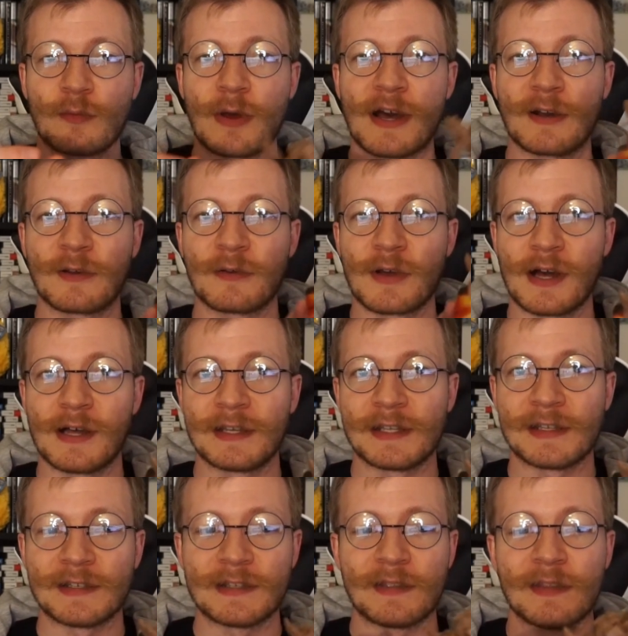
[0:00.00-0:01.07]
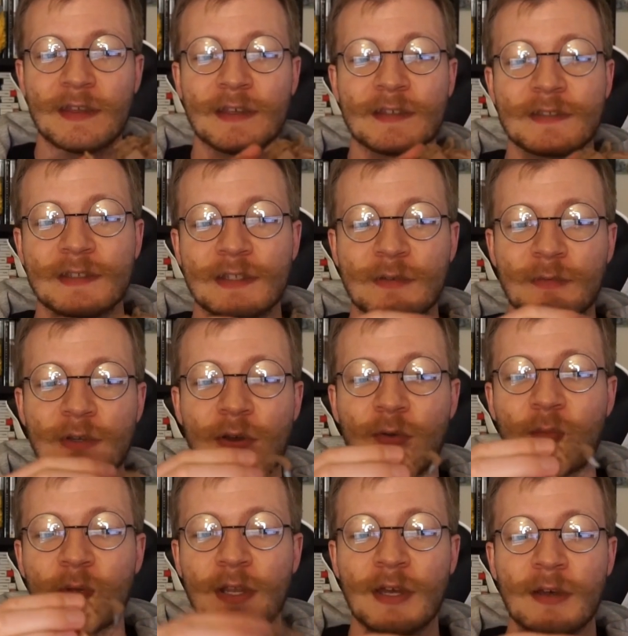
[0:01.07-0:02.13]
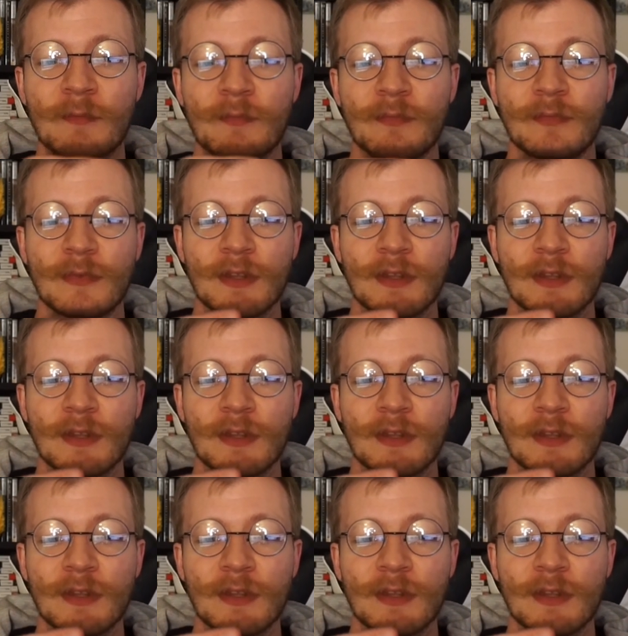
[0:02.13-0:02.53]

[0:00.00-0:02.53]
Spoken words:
Bakugan into this and it would open up.